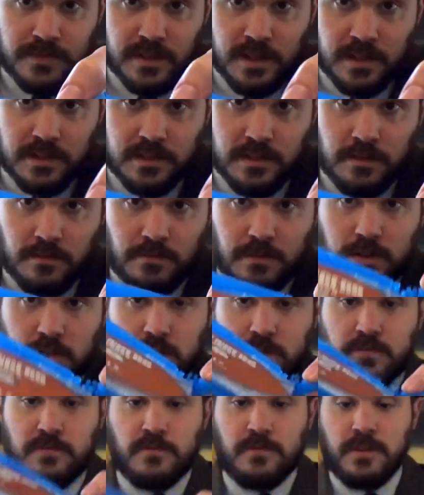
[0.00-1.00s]
as they're
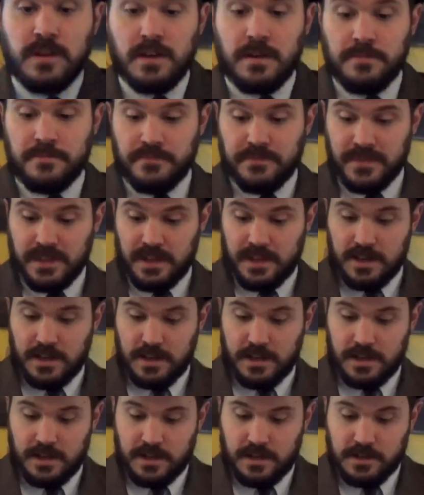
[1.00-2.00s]
region free.
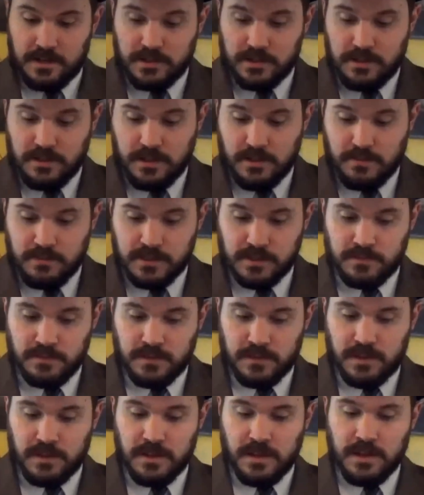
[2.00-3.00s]
So that was
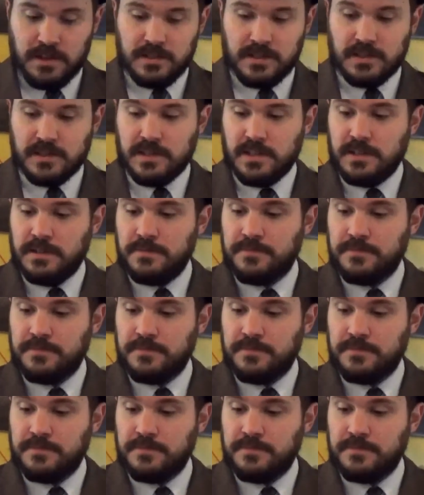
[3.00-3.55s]
really nice.